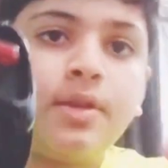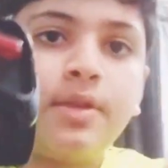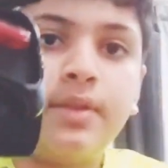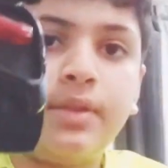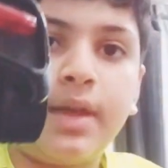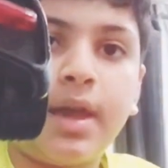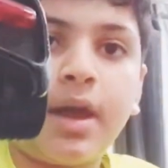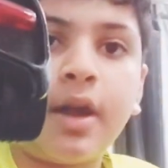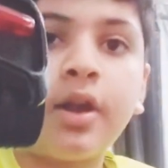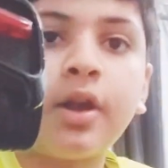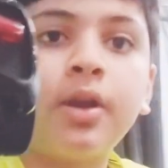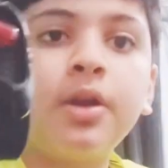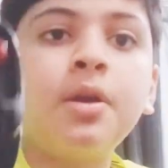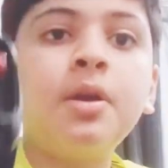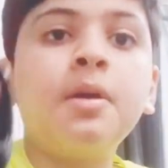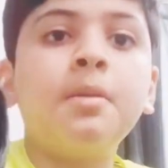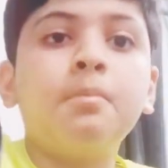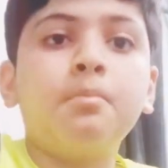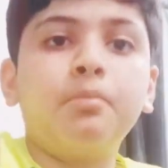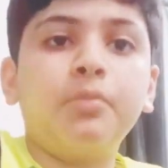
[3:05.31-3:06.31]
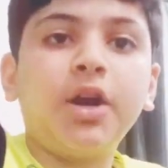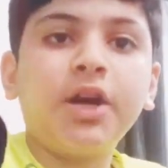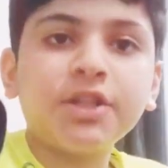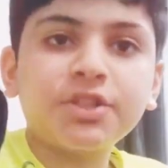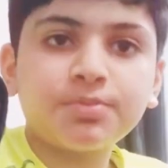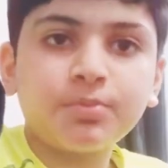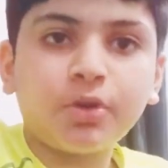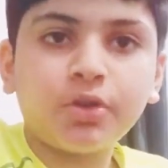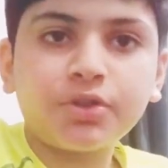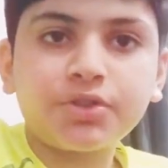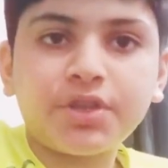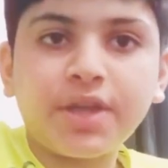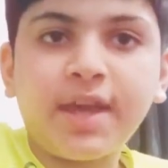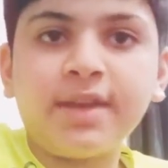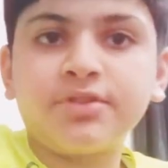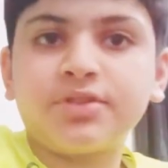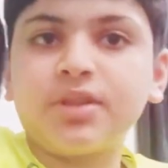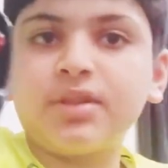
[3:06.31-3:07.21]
They're much more changed.